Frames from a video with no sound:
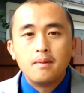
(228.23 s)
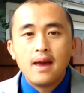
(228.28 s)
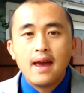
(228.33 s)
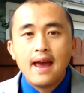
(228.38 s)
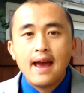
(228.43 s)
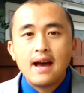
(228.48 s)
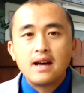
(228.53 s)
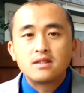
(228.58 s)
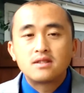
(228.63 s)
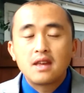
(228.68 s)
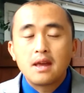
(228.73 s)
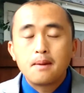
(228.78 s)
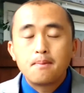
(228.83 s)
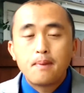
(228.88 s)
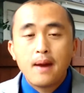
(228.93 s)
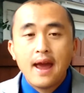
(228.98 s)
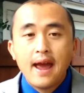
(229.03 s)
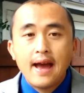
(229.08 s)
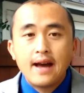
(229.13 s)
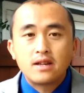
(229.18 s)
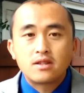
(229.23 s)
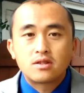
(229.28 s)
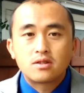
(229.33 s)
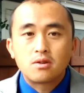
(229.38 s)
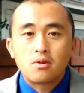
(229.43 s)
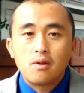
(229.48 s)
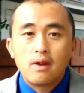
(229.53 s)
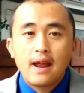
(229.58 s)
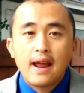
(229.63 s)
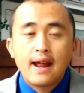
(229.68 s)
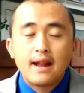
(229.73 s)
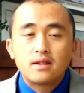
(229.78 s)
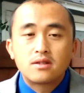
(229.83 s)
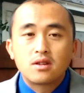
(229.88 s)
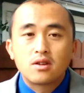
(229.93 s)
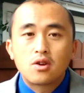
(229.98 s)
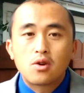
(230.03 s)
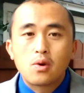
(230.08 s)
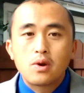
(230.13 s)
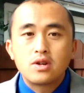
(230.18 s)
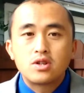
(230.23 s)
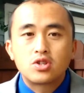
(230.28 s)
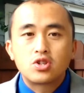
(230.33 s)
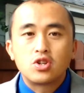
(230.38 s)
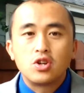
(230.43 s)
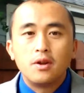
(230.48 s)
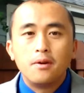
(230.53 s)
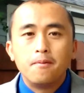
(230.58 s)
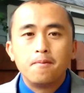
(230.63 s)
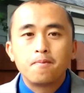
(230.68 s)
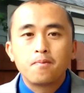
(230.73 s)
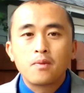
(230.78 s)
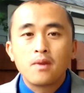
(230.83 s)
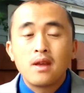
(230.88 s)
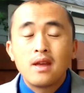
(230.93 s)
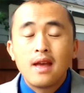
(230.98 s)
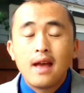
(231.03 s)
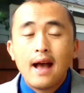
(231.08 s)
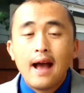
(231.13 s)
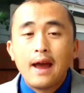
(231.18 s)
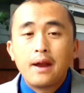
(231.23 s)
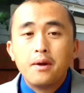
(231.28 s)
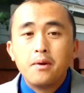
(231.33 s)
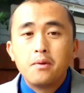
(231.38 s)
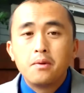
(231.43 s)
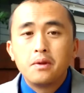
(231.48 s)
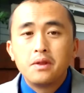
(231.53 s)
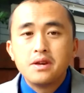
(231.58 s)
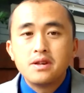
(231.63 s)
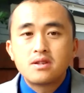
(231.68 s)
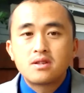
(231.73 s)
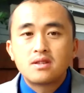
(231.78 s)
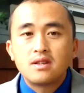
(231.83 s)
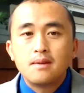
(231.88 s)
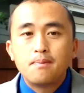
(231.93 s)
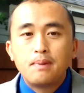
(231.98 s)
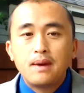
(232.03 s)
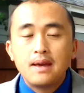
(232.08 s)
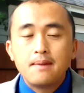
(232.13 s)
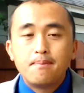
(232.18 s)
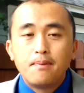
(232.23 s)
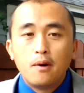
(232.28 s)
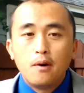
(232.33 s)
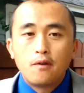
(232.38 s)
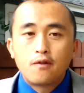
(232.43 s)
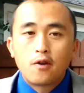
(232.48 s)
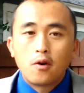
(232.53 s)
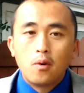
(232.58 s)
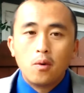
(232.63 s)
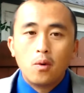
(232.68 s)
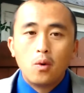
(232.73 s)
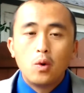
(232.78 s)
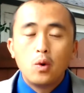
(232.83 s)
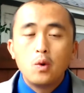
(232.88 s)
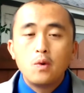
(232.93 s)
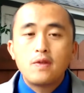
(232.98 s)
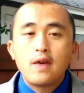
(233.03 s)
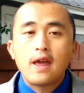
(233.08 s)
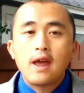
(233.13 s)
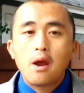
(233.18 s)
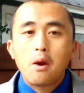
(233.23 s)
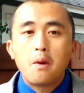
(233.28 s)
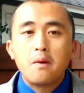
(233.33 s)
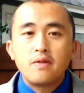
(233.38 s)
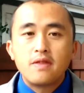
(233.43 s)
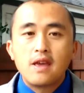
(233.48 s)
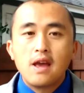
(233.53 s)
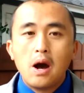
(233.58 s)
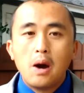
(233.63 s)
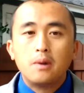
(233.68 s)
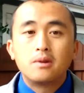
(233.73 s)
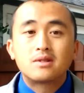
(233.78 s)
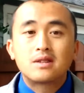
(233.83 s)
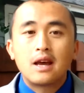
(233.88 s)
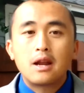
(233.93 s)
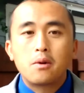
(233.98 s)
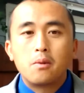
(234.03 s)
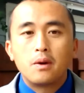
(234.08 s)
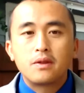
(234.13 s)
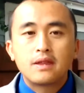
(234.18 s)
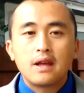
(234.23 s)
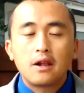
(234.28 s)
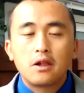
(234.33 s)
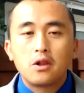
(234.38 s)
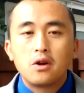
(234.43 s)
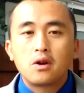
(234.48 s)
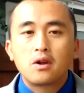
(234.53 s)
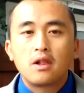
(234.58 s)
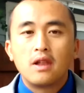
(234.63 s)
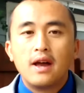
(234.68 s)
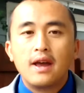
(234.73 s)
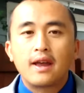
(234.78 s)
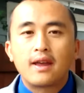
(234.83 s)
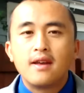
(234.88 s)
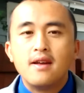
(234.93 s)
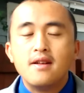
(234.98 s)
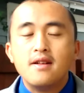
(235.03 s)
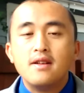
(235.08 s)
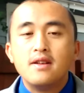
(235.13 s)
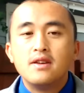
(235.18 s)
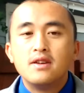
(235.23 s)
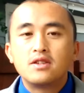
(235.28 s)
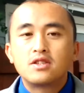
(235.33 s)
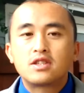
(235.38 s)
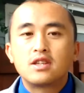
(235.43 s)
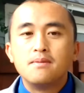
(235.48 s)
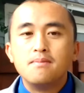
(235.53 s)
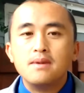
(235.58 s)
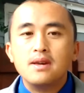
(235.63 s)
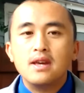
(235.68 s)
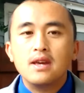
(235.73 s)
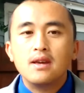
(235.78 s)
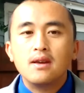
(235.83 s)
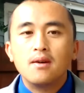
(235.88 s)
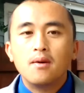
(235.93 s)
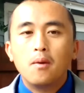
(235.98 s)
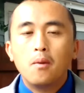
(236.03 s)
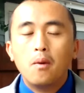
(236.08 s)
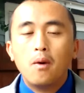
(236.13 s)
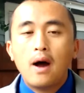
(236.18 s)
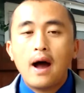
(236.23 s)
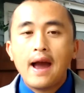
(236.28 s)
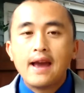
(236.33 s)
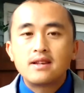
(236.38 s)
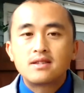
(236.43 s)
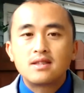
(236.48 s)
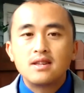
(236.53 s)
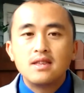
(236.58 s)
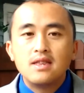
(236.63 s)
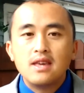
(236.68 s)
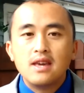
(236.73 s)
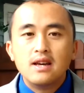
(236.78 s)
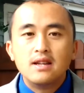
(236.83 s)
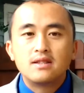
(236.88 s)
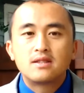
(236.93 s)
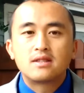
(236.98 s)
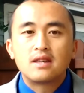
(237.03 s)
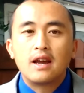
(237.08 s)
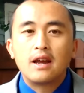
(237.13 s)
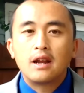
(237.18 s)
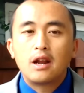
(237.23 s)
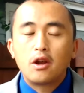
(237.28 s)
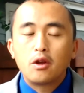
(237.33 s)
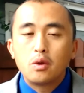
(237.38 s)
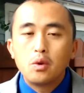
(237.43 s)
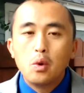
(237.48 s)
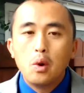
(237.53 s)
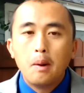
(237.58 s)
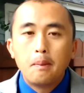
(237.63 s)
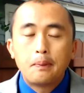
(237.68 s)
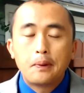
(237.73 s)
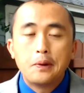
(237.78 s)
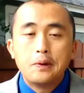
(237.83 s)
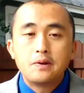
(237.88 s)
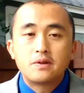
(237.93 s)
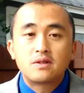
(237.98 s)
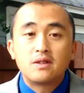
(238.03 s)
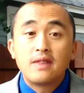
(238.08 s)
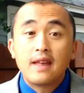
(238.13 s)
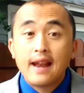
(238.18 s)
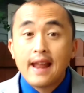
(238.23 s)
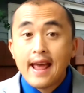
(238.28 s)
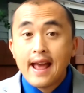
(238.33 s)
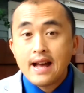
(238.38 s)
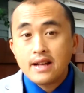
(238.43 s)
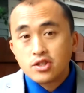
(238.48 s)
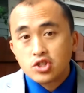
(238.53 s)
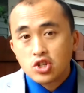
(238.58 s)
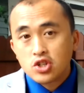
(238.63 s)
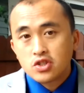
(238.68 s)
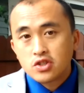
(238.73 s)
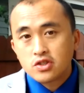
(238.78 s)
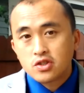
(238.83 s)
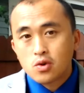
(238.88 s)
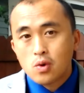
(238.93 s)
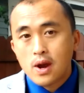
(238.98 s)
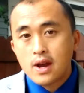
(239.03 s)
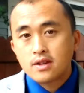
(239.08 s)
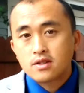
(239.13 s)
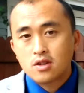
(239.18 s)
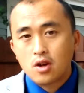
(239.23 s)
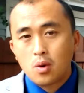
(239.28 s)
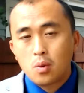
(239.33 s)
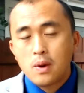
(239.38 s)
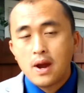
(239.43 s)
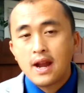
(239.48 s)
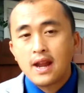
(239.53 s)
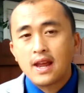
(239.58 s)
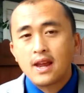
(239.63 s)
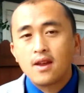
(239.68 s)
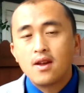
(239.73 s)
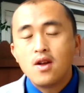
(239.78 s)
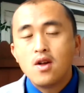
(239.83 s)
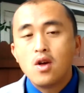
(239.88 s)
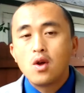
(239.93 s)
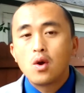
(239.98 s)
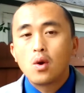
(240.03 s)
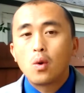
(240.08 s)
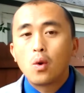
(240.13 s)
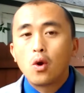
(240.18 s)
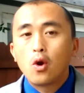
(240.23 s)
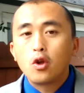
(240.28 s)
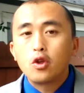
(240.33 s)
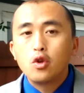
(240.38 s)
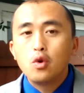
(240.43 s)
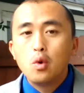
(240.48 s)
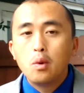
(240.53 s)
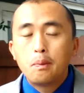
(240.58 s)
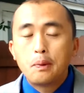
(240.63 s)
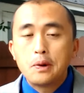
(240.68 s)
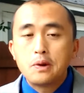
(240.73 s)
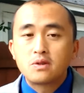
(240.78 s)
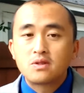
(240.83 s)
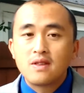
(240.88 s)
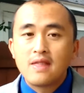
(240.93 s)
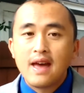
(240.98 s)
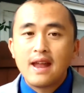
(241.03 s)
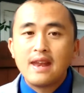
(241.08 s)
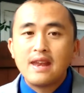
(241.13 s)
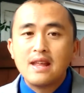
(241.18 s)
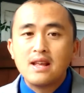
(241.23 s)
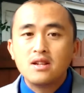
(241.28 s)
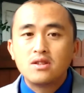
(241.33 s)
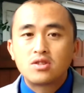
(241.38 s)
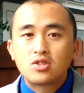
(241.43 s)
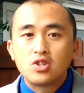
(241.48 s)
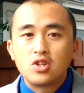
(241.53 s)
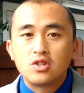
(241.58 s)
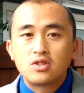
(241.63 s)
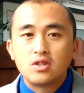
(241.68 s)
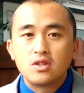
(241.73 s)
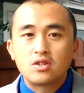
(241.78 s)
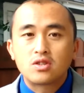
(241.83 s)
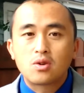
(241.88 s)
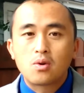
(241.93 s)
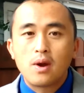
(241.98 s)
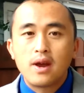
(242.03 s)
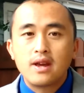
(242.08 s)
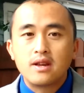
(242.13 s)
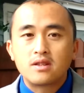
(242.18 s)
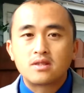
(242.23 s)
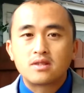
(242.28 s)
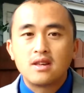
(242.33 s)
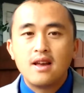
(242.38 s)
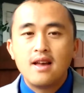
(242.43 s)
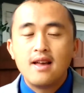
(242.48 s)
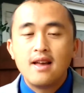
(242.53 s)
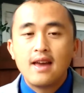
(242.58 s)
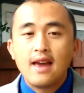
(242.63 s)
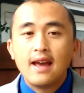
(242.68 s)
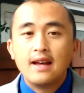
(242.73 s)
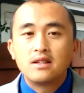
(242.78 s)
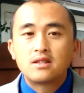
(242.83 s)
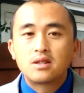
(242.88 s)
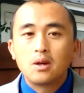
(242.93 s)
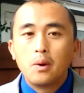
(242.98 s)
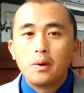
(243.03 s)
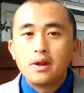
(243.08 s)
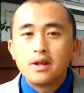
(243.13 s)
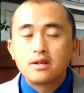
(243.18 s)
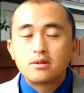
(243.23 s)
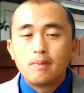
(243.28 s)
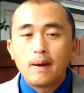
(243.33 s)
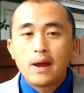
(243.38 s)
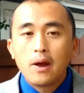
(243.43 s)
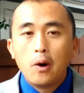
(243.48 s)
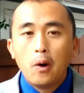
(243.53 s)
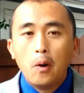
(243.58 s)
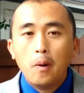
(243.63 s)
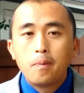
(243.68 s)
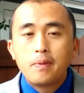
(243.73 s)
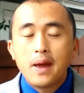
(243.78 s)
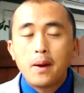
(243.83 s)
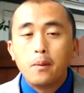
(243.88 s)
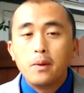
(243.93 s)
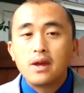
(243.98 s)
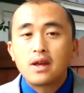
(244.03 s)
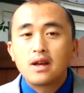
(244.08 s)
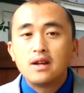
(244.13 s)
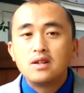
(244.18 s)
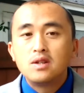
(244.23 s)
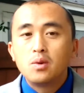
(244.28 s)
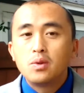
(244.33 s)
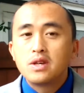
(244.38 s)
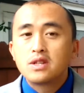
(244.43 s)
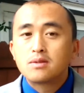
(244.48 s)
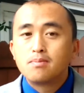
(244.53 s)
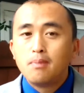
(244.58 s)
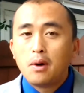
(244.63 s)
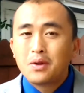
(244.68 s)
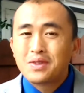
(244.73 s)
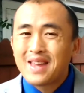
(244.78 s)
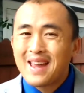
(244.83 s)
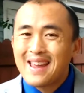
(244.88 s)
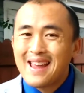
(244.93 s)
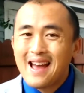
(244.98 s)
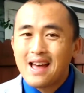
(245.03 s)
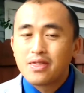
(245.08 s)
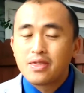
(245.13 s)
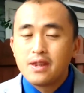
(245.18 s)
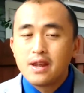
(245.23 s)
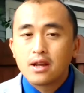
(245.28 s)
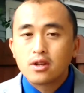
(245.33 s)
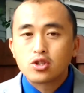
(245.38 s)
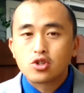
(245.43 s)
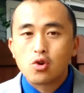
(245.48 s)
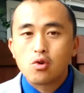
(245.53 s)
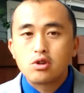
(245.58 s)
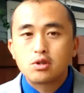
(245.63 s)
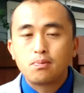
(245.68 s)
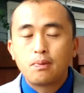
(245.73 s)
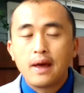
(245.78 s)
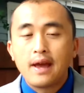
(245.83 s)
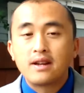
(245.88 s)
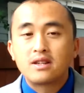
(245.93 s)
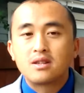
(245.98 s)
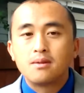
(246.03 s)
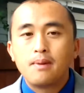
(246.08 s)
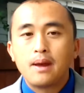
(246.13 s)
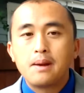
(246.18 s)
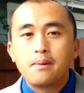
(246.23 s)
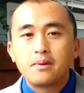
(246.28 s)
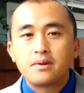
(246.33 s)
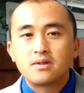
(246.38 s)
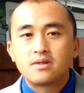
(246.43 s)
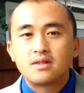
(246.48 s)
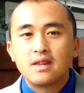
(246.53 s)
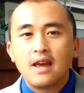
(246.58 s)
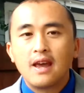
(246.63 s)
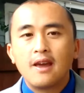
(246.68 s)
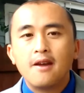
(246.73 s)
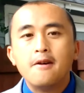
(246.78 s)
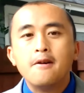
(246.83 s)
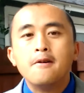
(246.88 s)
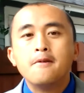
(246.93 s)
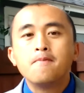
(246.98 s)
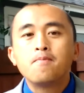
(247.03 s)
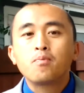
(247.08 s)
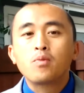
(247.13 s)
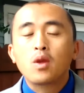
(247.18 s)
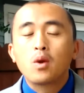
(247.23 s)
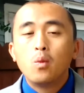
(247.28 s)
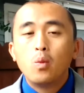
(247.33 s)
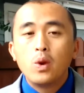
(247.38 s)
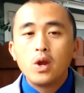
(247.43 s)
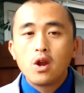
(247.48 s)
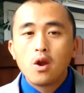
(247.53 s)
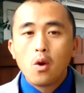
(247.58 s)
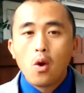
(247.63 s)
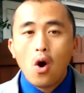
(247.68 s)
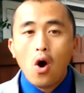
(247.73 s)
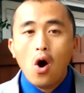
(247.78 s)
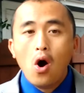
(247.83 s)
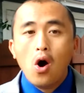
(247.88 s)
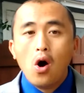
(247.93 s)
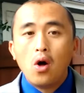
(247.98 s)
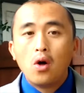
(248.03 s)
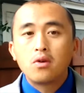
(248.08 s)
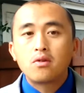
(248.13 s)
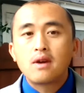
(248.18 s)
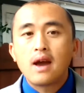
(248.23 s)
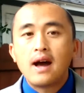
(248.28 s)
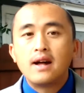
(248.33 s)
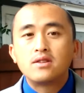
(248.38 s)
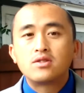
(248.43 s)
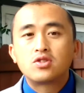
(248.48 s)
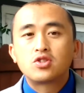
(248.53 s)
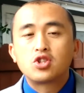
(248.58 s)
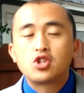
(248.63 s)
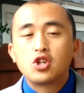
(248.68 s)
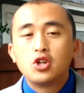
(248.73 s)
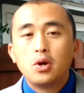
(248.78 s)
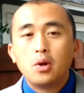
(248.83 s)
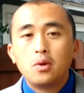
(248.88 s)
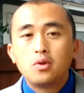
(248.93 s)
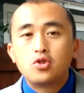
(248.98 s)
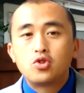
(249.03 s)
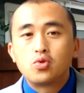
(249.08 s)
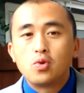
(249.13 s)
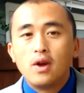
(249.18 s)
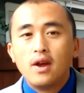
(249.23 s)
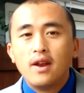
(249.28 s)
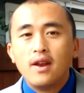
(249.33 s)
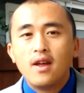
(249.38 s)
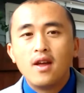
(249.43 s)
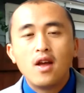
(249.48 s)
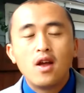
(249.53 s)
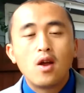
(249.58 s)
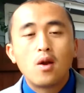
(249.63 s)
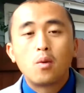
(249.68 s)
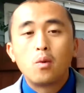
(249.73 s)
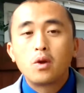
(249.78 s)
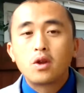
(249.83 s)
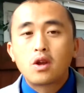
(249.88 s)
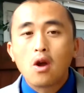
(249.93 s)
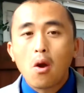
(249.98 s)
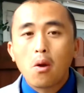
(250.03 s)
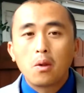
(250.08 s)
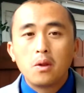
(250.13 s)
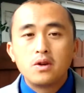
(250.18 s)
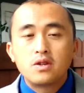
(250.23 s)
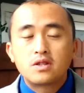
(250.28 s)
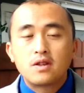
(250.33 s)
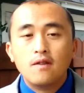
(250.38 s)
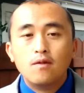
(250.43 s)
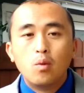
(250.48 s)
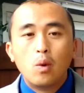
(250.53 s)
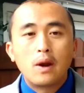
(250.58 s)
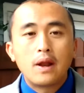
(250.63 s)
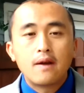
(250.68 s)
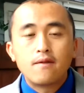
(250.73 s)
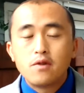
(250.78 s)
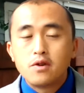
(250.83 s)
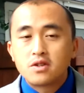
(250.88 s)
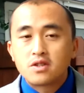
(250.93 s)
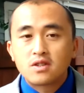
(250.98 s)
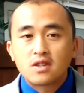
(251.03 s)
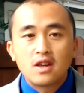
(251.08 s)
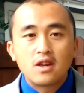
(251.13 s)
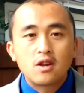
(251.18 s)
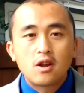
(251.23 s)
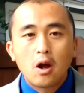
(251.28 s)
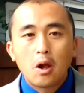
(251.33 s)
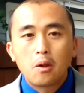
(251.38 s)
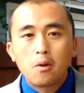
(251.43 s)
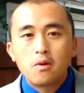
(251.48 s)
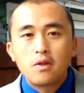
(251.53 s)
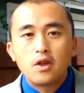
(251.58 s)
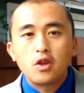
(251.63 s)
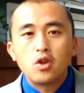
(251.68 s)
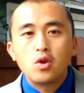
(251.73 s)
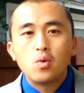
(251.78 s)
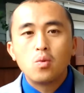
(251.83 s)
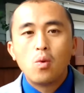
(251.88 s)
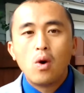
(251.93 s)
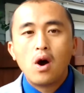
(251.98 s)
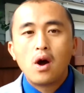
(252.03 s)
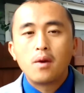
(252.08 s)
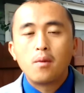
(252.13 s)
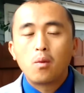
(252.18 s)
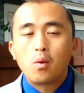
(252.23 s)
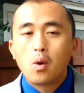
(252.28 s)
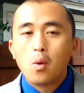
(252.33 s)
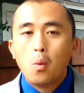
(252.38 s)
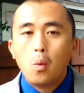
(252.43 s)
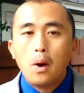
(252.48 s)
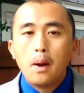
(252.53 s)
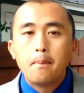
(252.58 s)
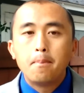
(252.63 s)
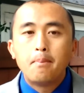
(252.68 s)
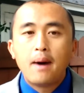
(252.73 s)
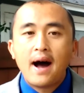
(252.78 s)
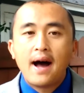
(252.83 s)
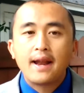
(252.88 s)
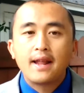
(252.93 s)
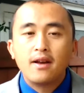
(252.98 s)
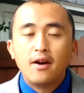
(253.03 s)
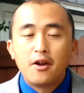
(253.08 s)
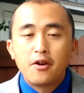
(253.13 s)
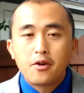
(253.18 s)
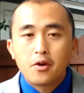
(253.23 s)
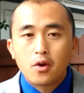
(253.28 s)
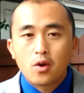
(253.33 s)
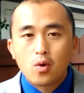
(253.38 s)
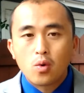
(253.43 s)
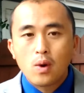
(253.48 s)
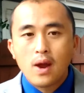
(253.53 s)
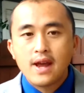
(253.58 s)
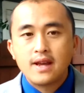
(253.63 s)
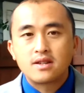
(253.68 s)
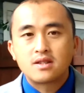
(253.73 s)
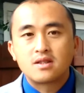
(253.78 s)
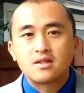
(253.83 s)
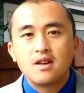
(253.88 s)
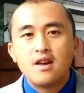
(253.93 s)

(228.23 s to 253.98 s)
As a pastor and as a Christian, I don't really see people for who they are on the outside or what they look like. To me, I see the inside. Are you a person that has Jesus Christ already, or are you a person that needs Jesus Christ? And so it is my hope that we can do this multi-ethnic church plant to be able to say, we are all God's children, regardless of whatever skin color that you want. We're one body under Christ.